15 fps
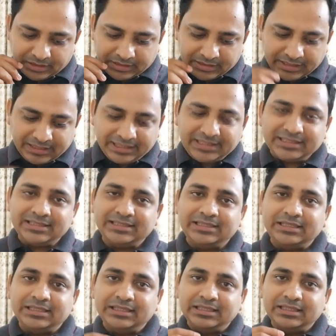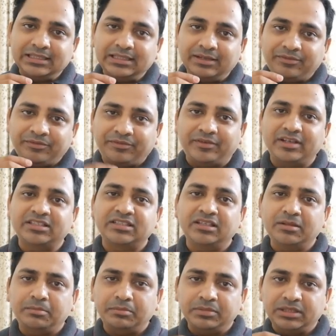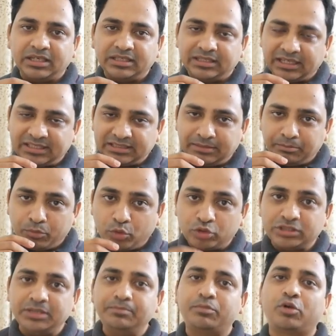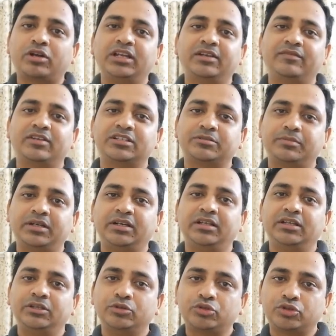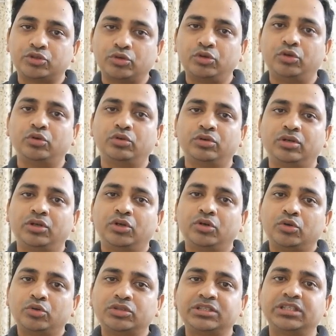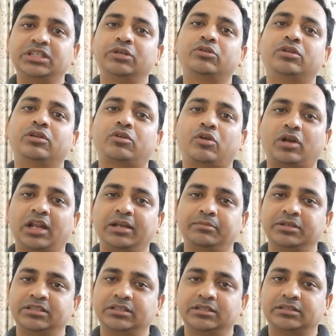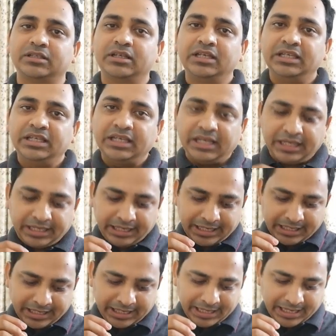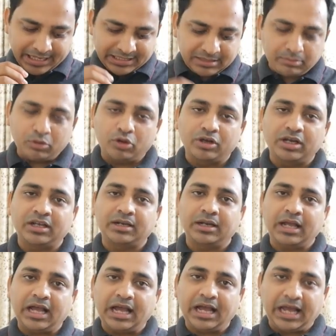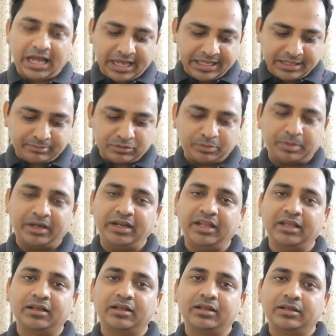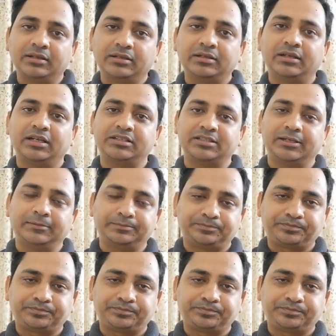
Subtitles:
that is the first and that is the most important investment you should do to secure your online business. As a blogger, I am spending, let's say,